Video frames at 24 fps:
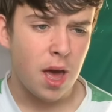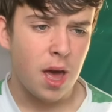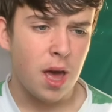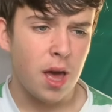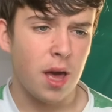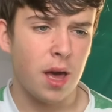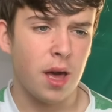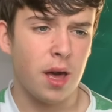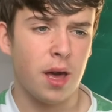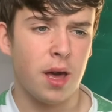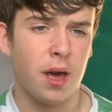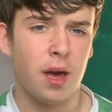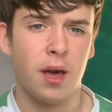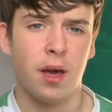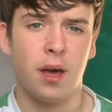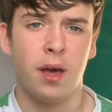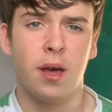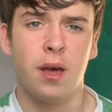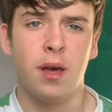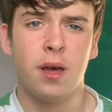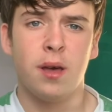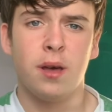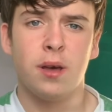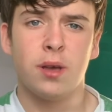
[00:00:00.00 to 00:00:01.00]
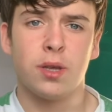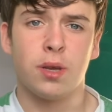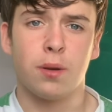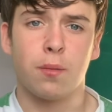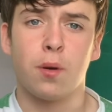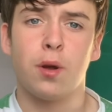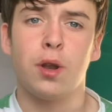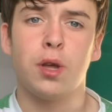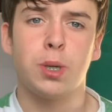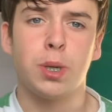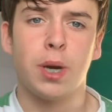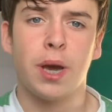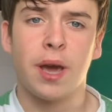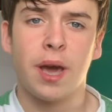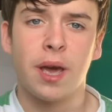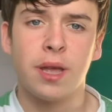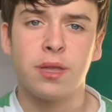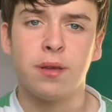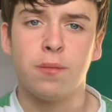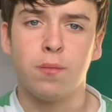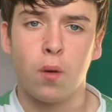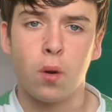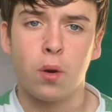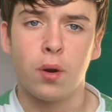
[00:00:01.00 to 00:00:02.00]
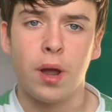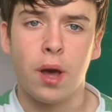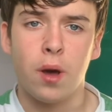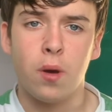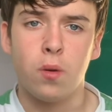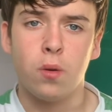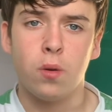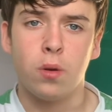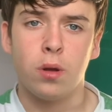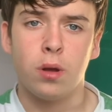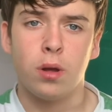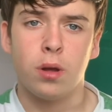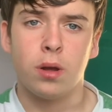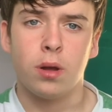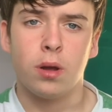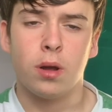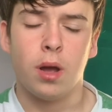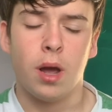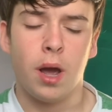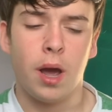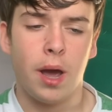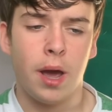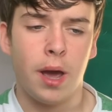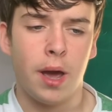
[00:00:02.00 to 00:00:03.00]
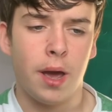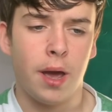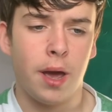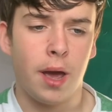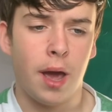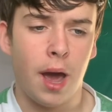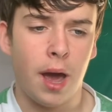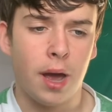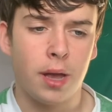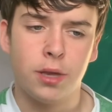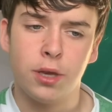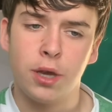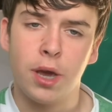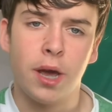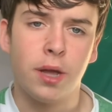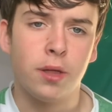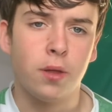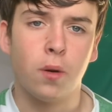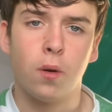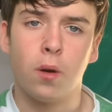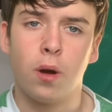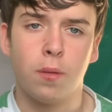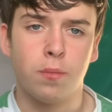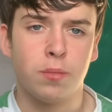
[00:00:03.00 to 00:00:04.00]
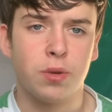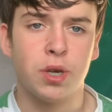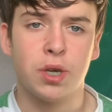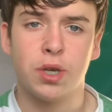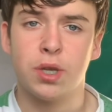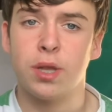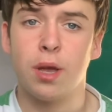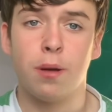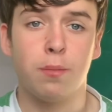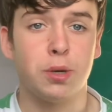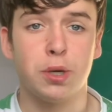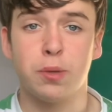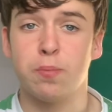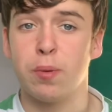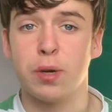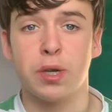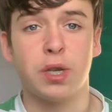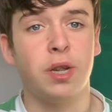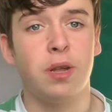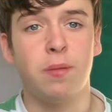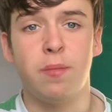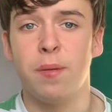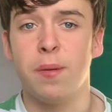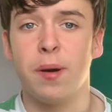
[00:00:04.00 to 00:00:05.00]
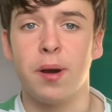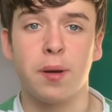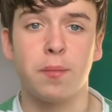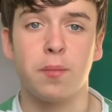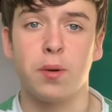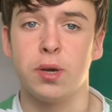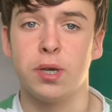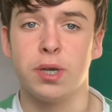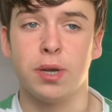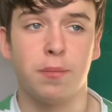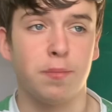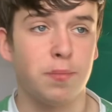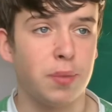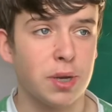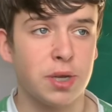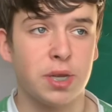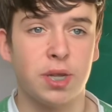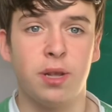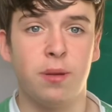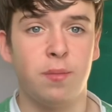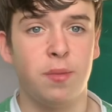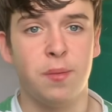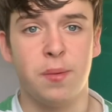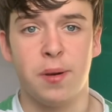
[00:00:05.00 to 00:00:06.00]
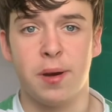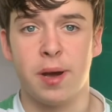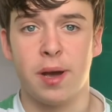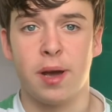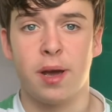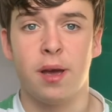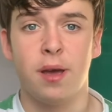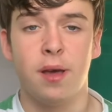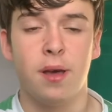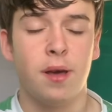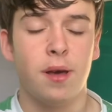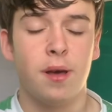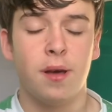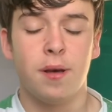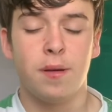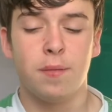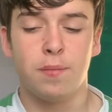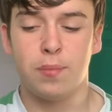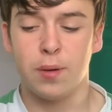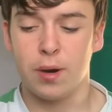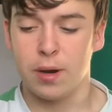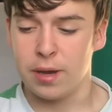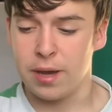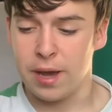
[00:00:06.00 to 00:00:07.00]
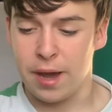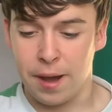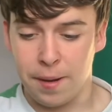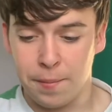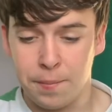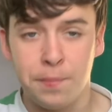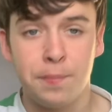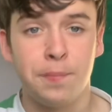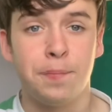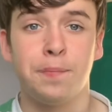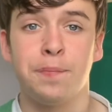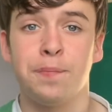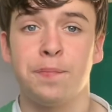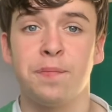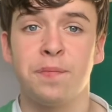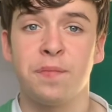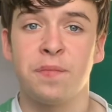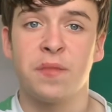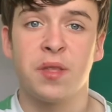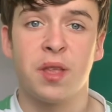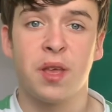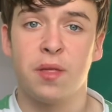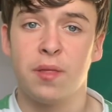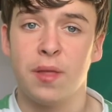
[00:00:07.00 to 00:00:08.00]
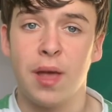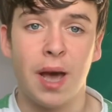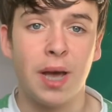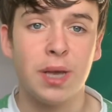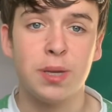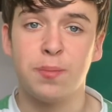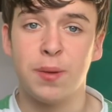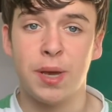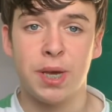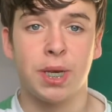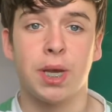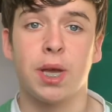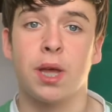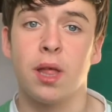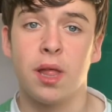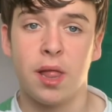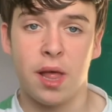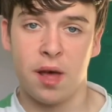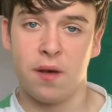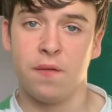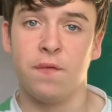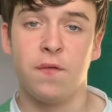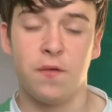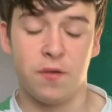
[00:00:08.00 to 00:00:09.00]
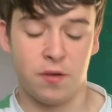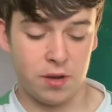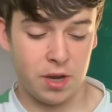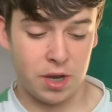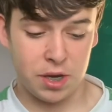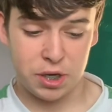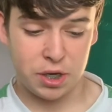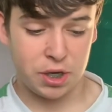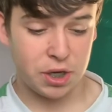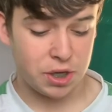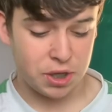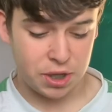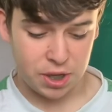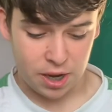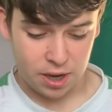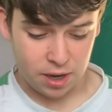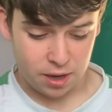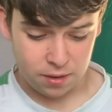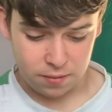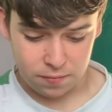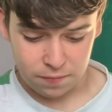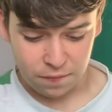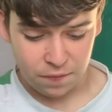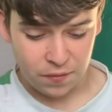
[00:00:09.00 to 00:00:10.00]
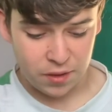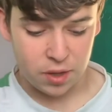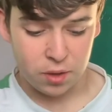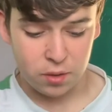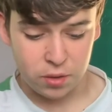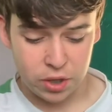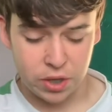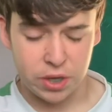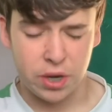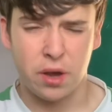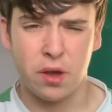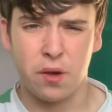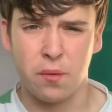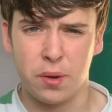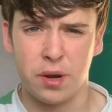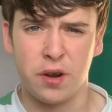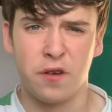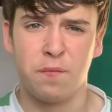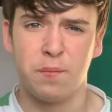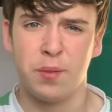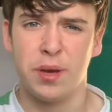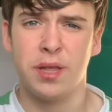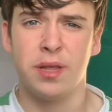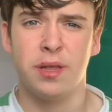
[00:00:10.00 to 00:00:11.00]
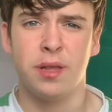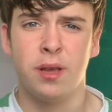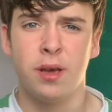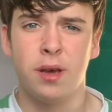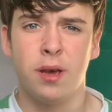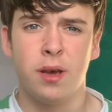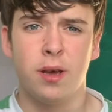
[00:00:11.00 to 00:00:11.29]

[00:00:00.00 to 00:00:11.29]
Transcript: So I'm gonna try and get to more now. And yeah, no, I'm just buzzing to be back, boys. I'm buzzing to be back. But yeah, that's basically that for. It's just a video to tell you where I've been.